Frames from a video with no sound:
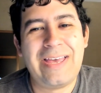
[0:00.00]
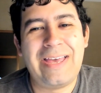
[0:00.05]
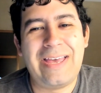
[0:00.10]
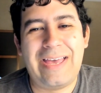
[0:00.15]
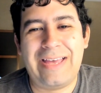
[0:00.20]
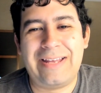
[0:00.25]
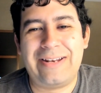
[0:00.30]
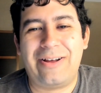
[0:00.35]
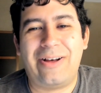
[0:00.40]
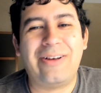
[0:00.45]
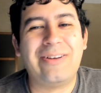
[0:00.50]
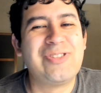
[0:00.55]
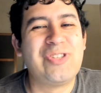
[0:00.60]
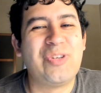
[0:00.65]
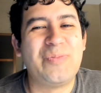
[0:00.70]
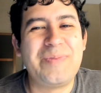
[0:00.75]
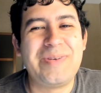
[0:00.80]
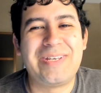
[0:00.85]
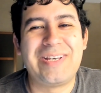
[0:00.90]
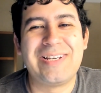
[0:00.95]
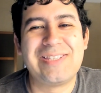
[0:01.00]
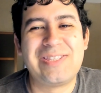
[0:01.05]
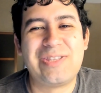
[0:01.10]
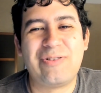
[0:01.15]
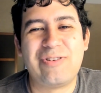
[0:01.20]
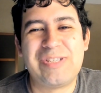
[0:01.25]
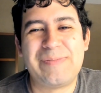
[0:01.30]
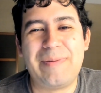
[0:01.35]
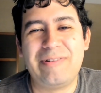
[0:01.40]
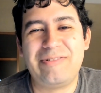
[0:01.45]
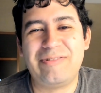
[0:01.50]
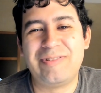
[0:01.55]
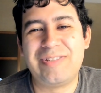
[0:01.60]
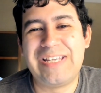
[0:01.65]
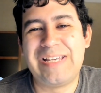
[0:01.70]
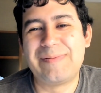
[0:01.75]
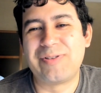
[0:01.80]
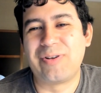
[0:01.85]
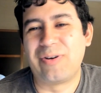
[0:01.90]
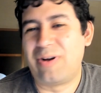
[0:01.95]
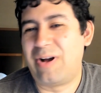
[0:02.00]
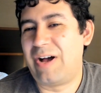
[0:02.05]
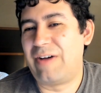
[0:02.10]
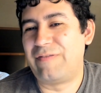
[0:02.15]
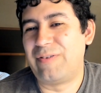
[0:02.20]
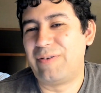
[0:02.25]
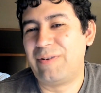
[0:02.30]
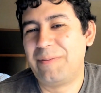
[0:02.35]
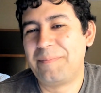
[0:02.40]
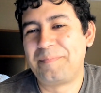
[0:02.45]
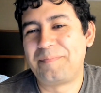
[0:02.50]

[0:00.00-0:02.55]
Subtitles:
And also because their special teams are awful,